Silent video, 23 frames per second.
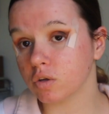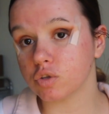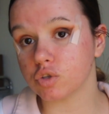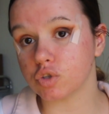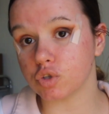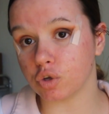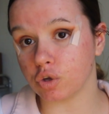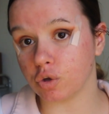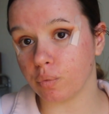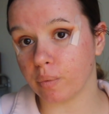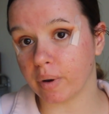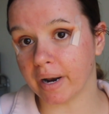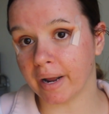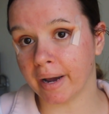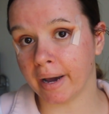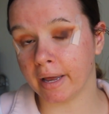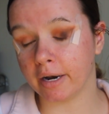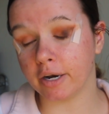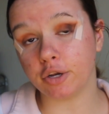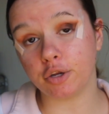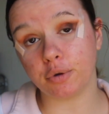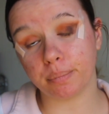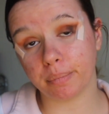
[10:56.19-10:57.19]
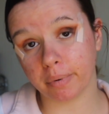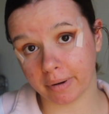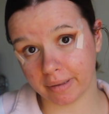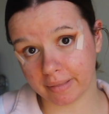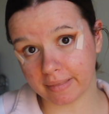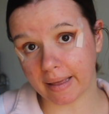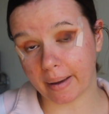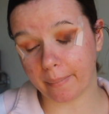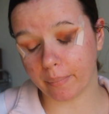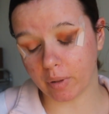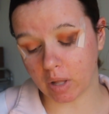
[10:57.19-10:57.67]
So you went ahead and you put
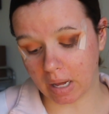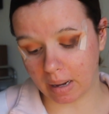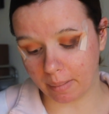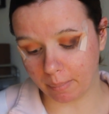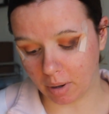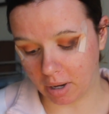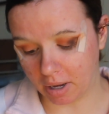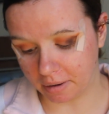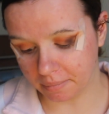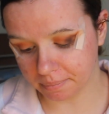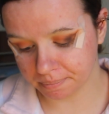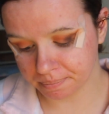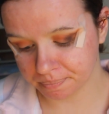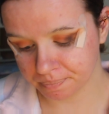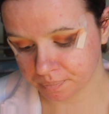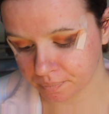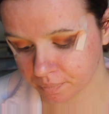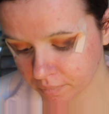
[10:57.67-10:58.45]
that blob on.